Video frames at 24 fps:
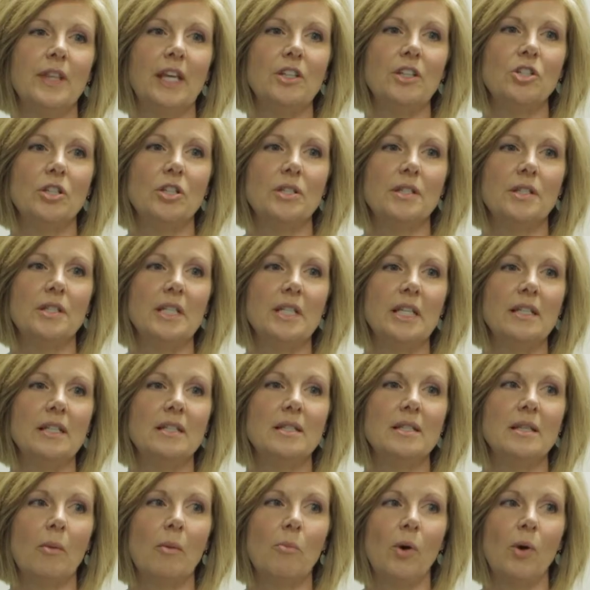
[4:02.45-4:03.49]
they just need
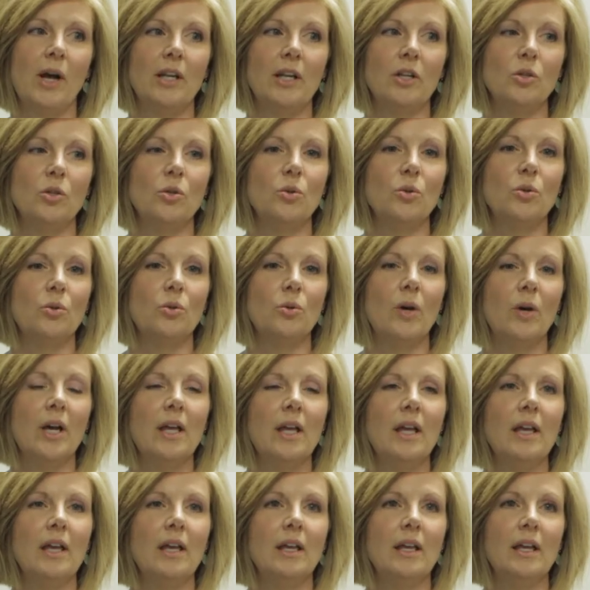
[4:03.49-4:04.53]
someone who
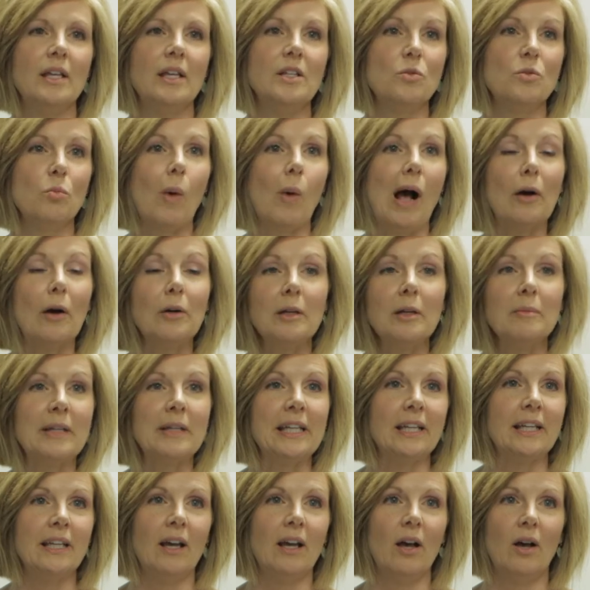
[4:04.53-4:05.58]
is
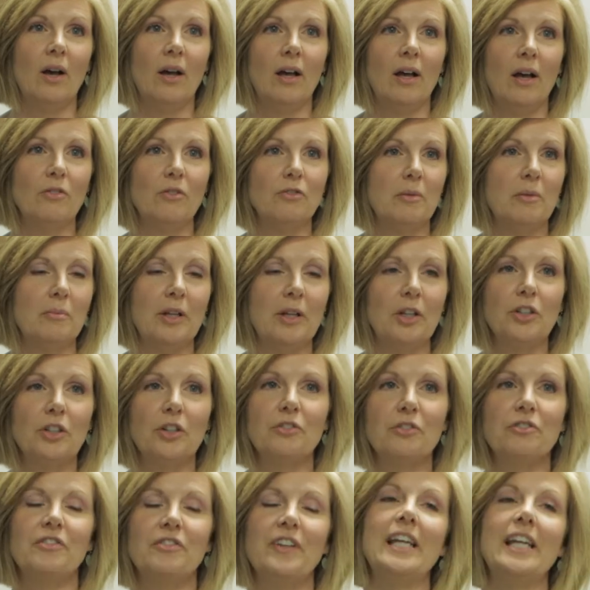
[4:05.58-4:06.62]
welcoming a
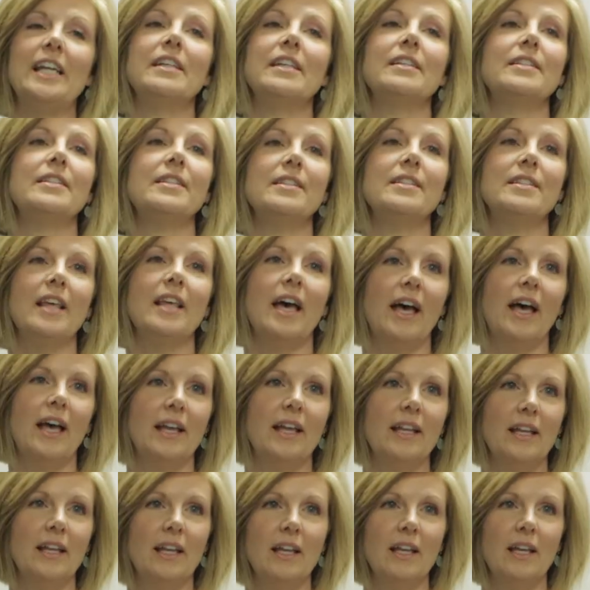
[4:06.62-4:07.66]
familiar face
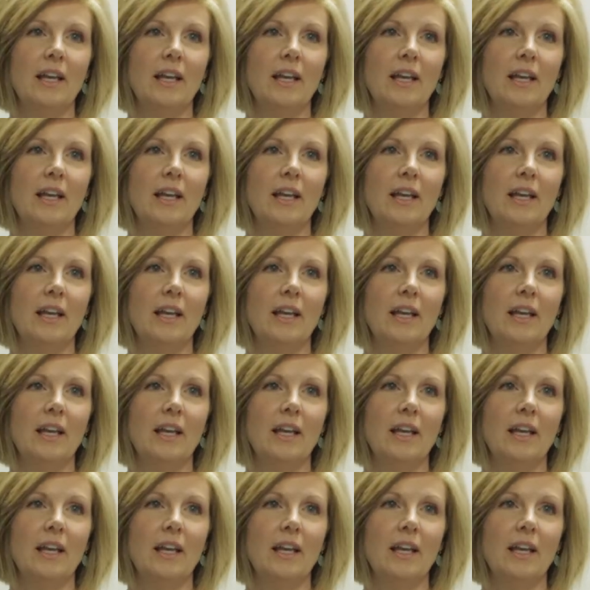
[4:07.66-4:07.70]
that